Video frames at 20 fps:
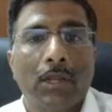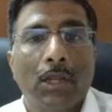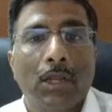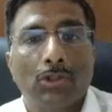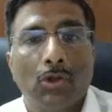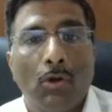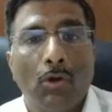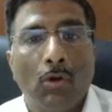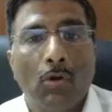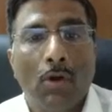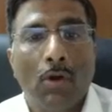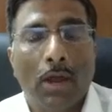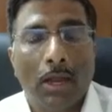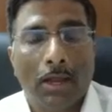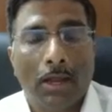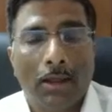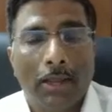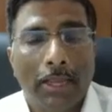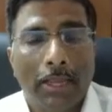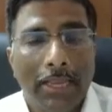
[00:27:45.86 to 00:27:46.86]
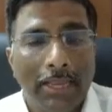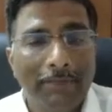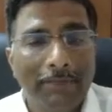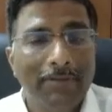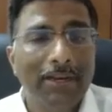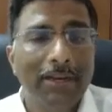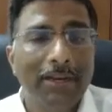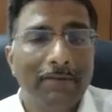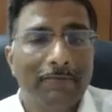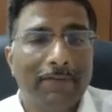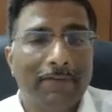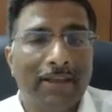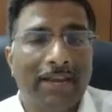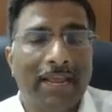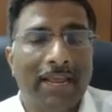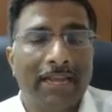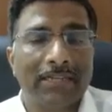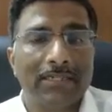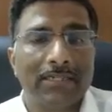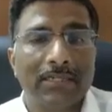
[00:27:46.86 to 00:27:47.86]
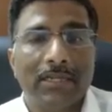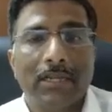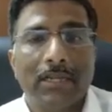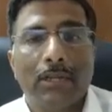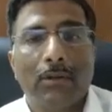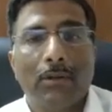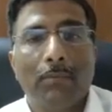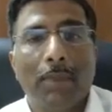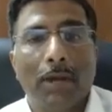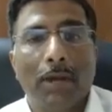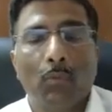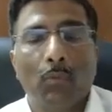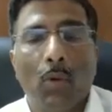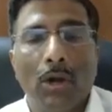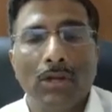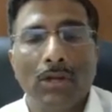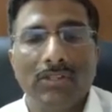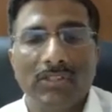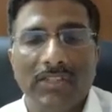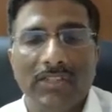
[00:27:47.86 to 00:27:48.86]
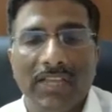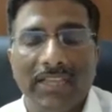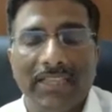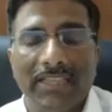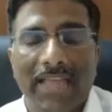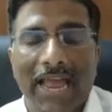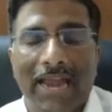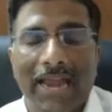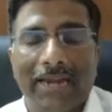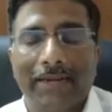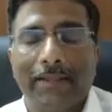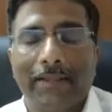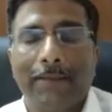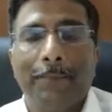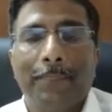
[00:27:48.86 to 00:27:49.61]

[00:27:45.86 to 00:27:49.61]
So even in finance, you might want to say that